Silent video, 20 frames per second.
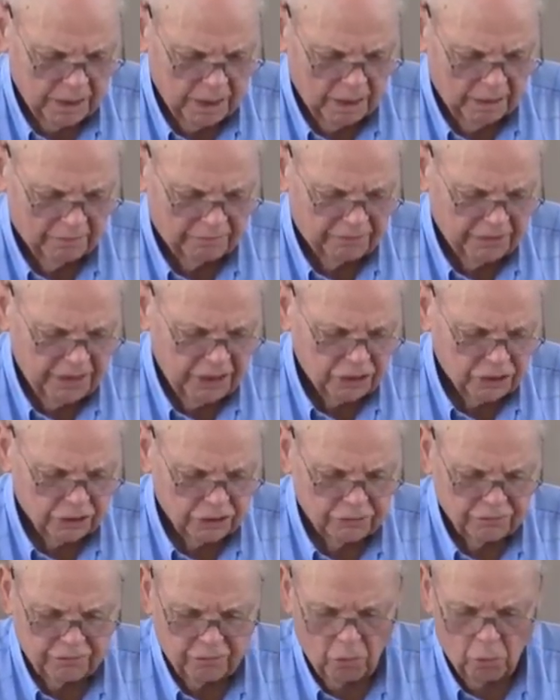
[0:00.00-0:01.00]

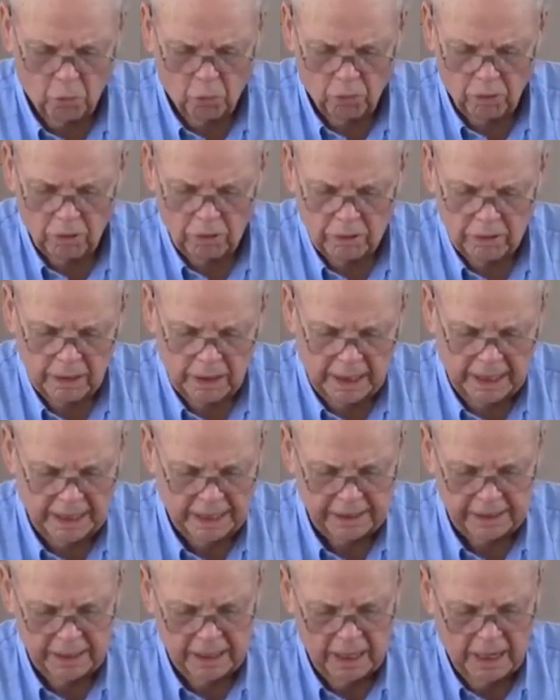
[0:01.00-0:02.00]
Ephesians 4.
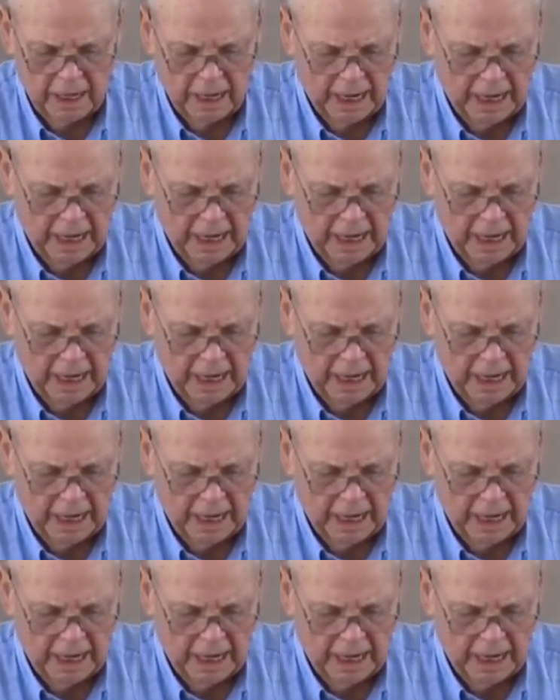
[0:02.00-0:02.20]
And,